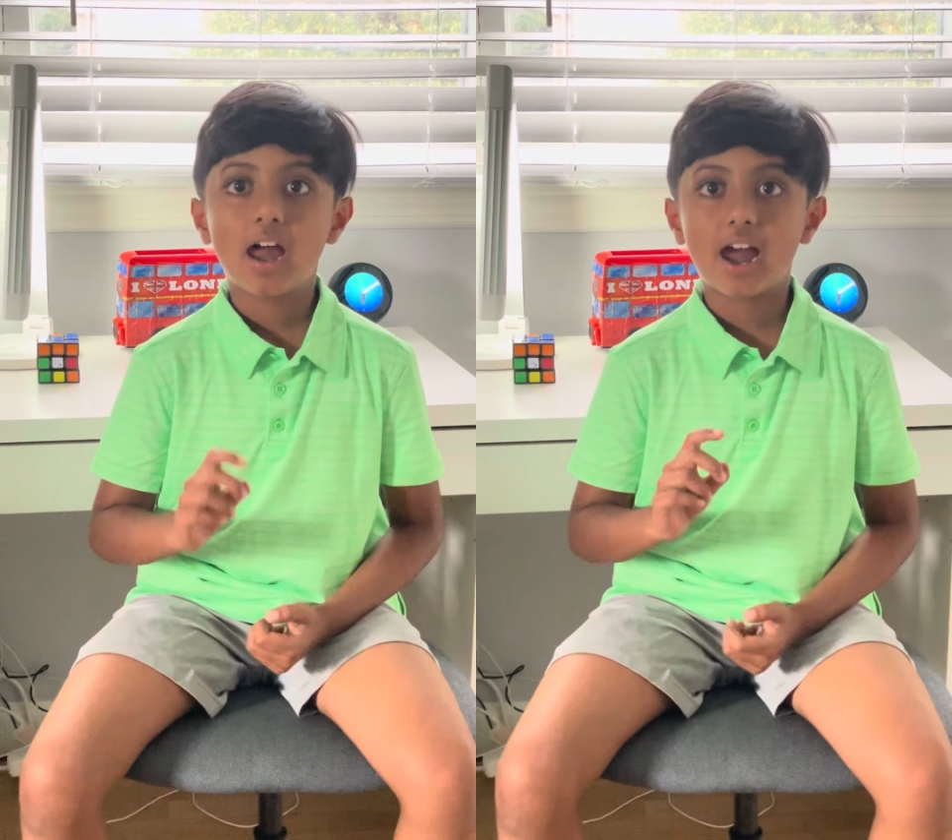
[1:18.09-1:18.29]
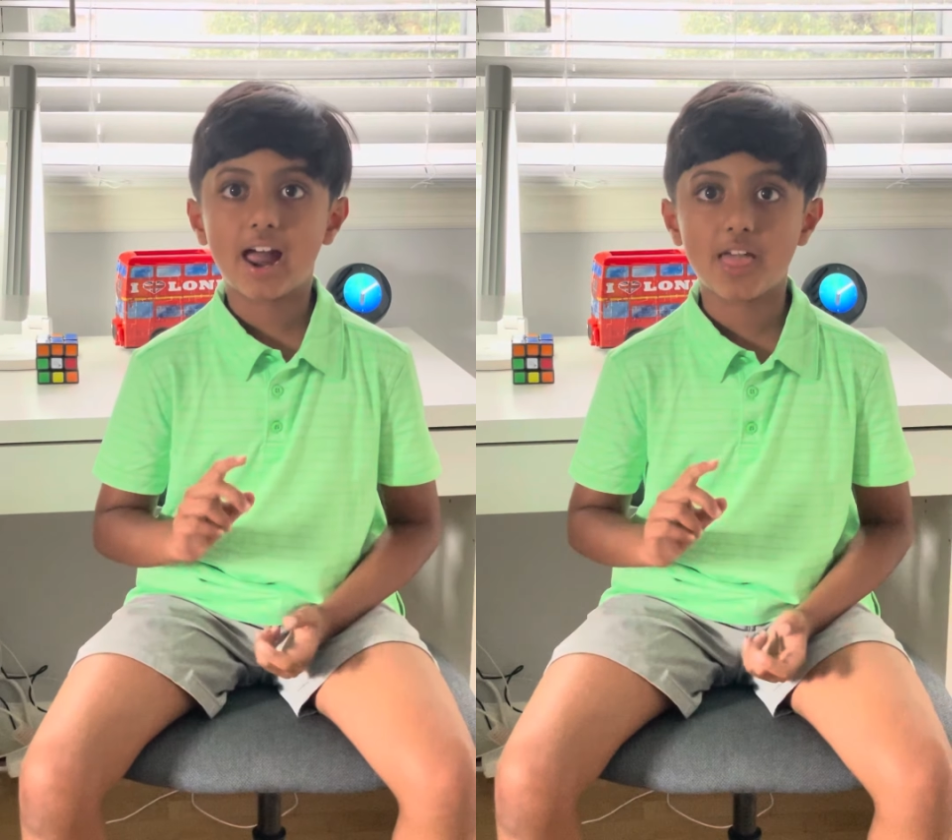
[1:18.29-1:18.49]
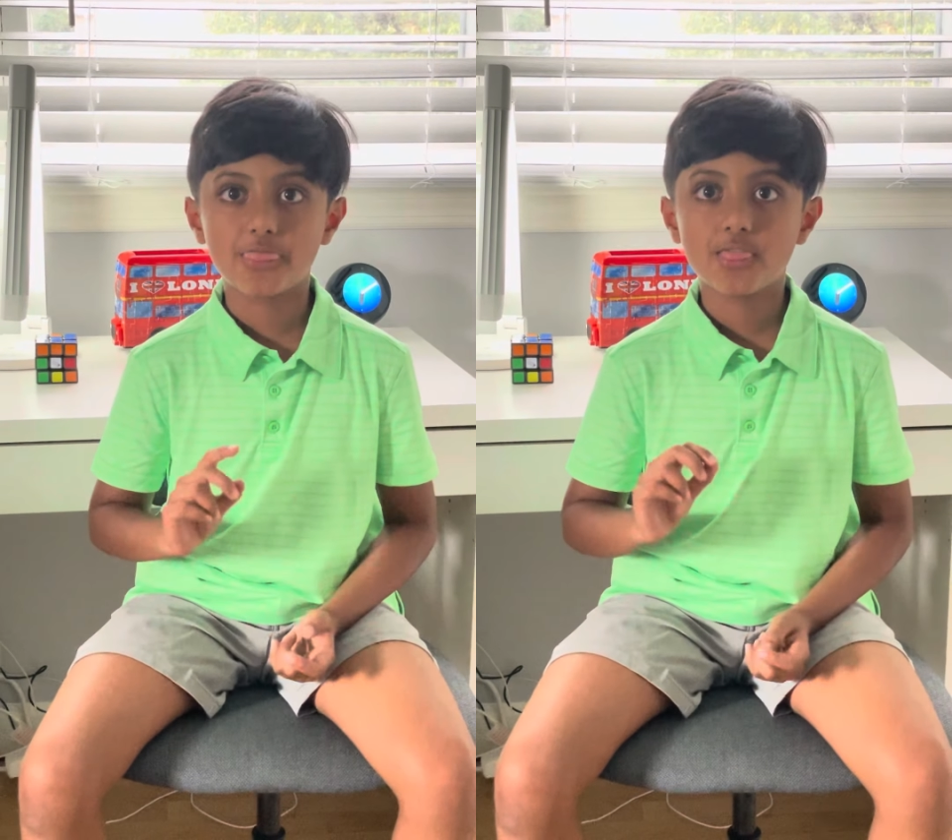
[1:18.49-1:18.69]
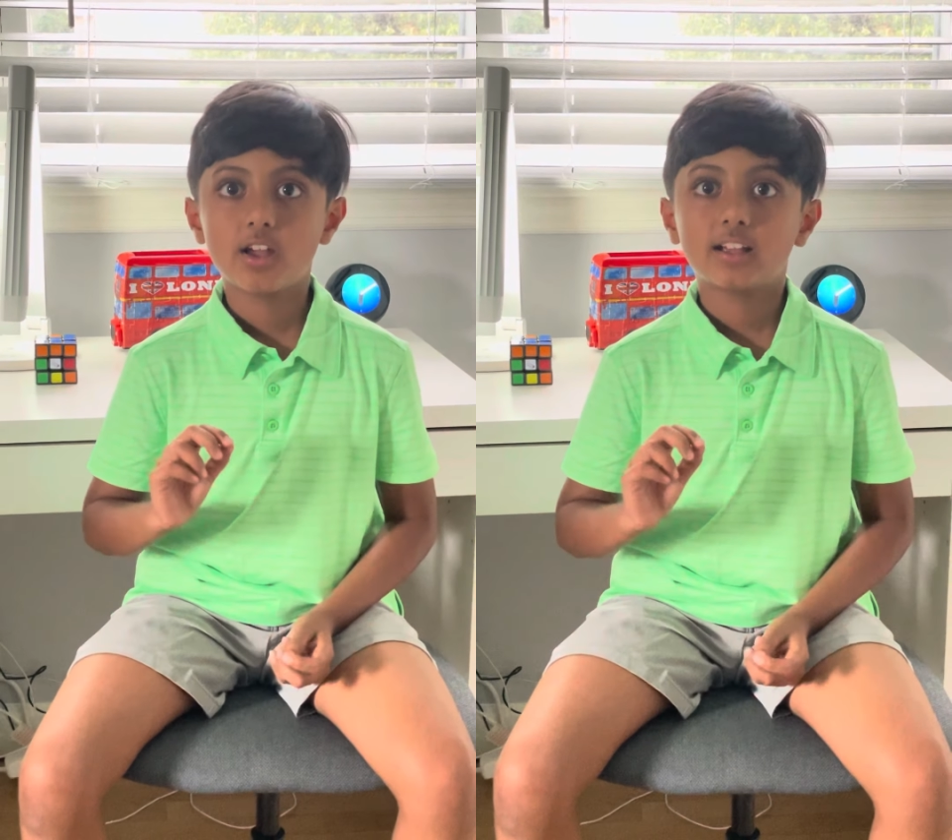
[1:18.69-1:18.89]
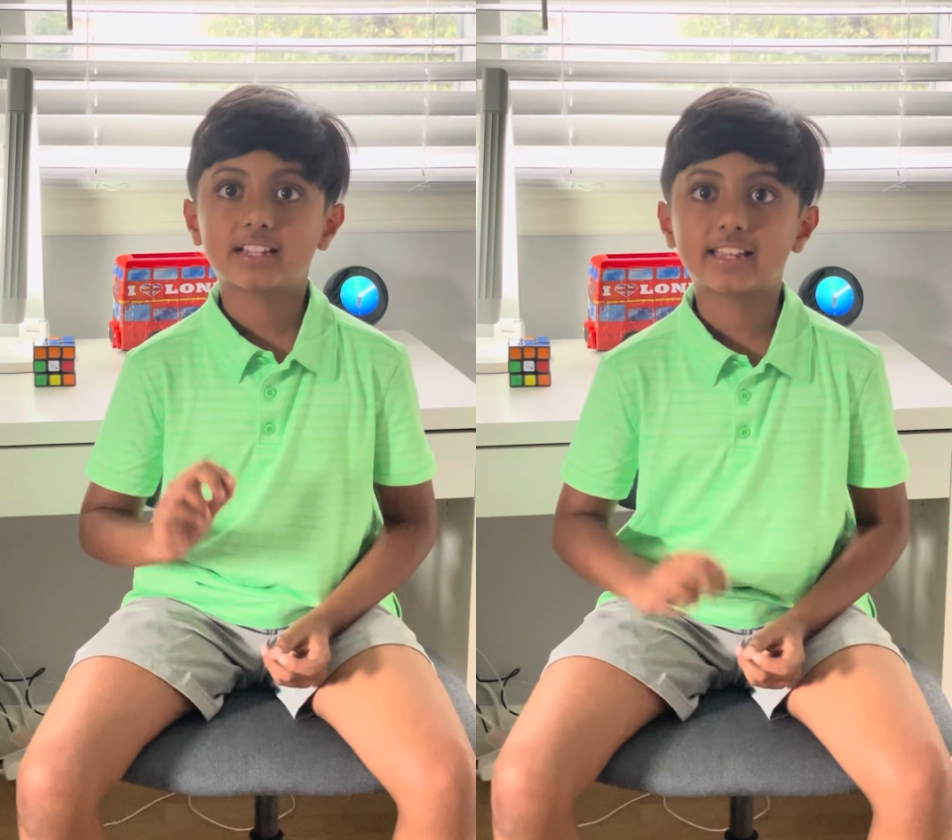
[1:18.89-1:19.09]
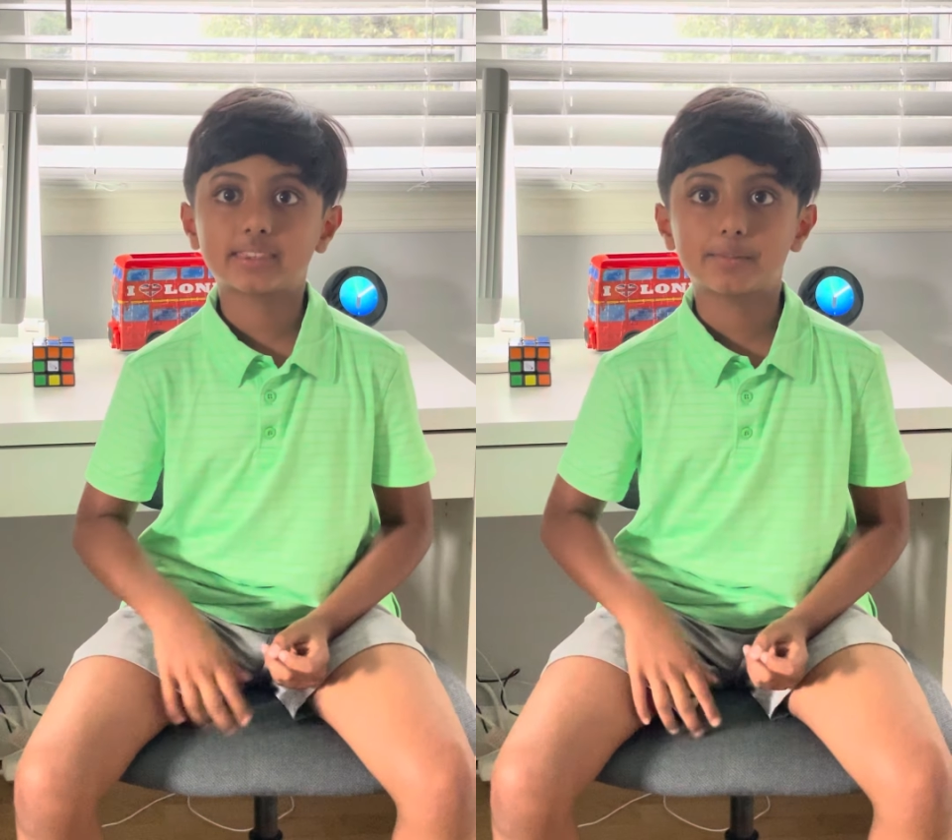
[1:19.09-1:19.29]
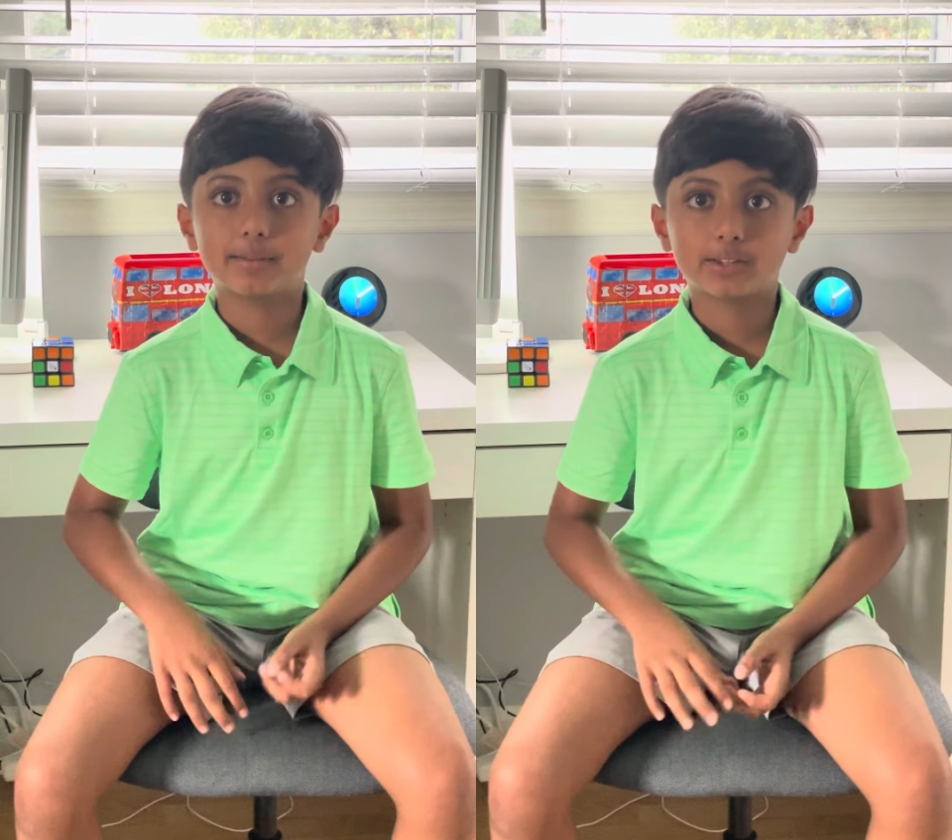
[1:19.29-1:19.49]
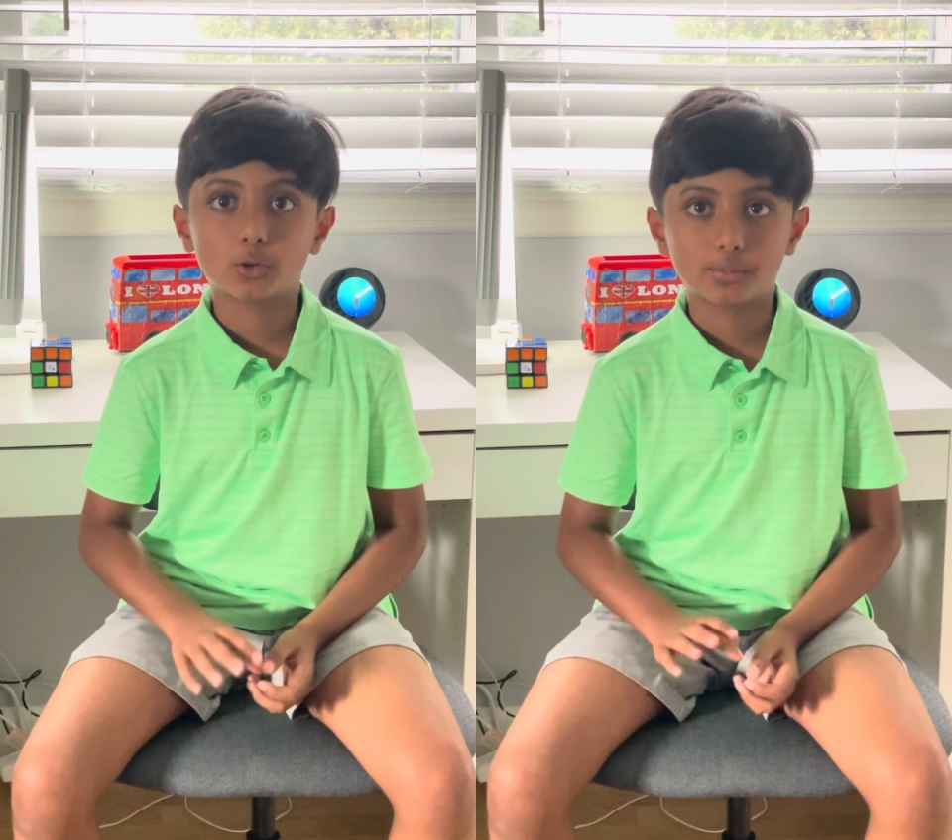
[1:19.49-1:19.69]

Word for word: and get the, your